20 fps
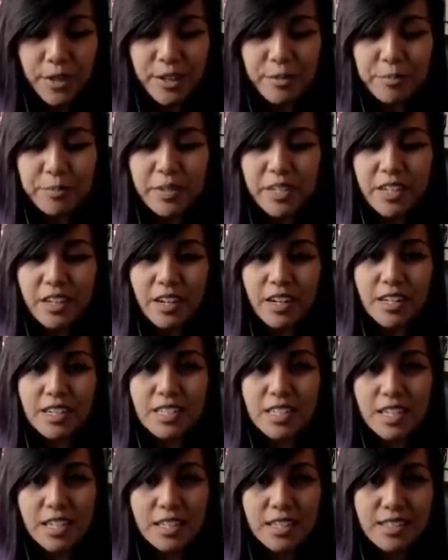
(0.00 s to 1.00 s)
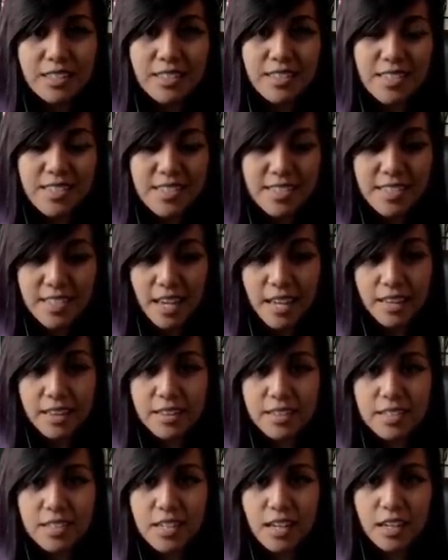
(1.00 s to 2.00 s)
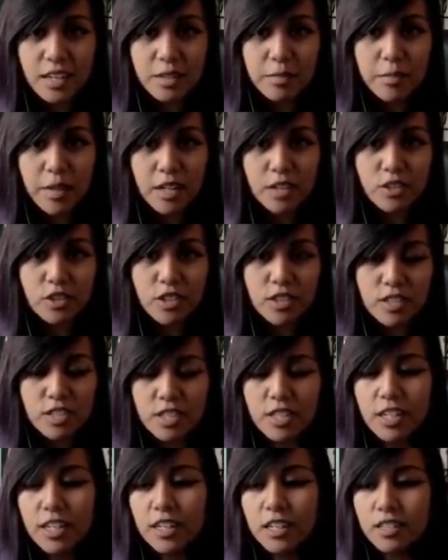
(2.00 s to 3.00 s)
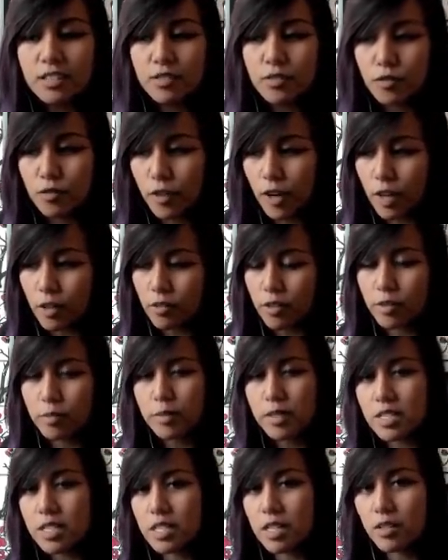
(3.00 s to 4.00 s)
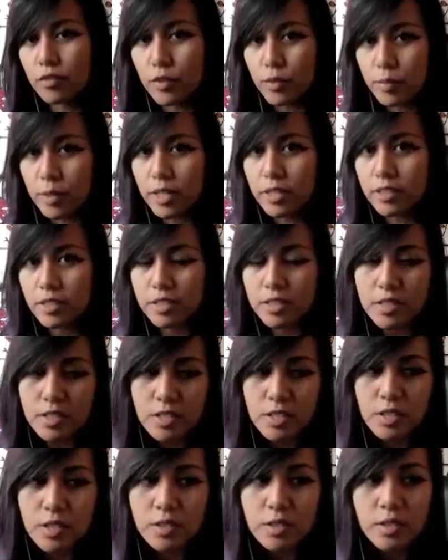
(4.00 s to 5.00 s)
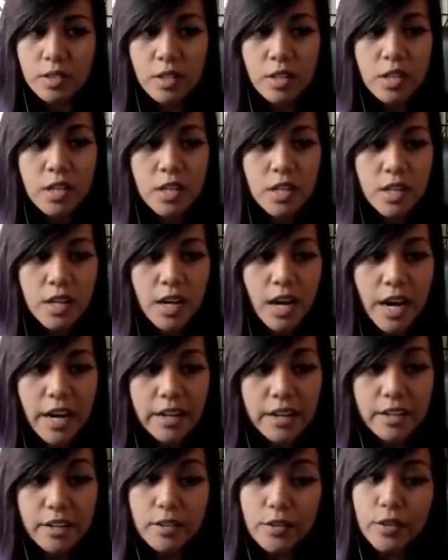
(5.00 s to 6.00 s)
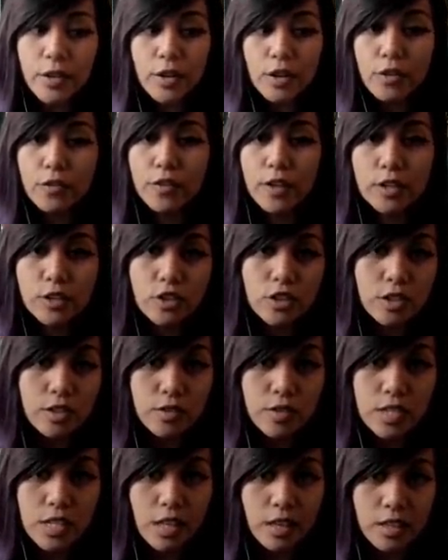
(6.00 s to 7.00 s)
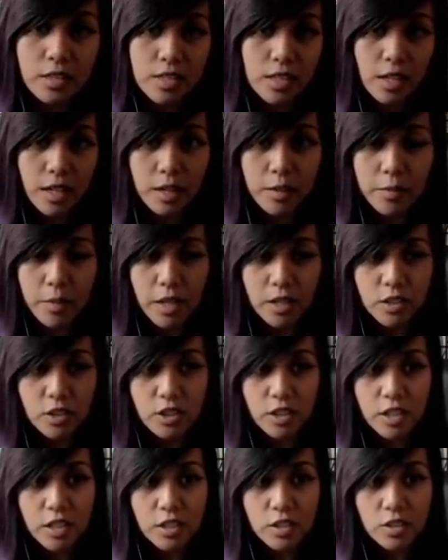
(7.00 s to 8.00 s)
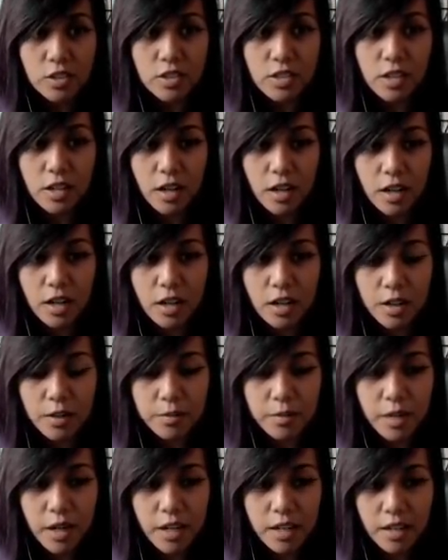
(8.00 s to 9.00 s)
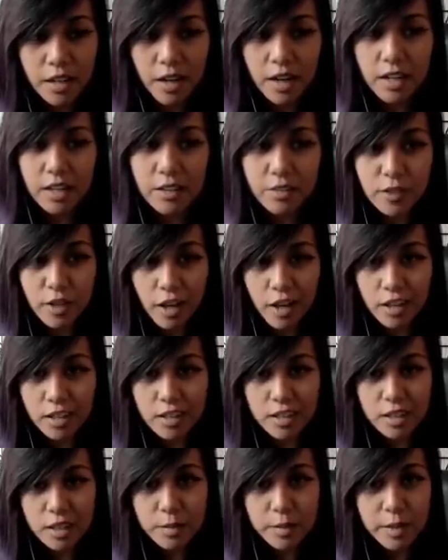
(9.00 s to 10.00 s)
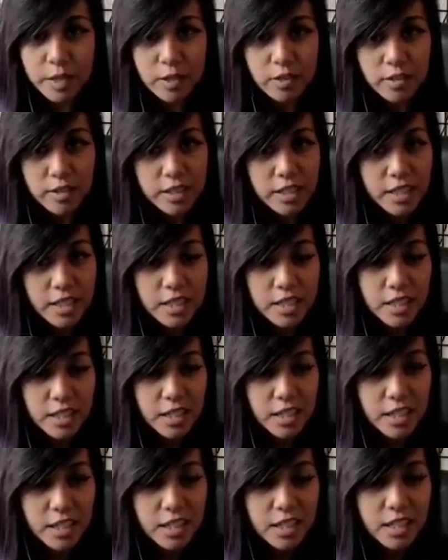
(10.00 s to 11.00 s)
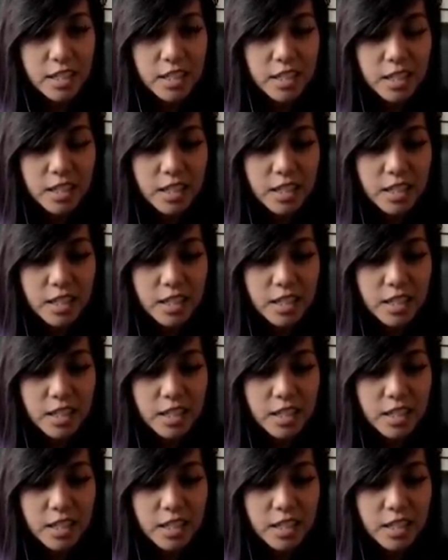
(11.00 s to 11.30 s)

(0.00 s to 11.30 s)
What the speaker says: But because I didn't set the second mass change, and I had thought with myself about this too, I didn't know if I should have set the second mass change. I kind of got a little bit greedy here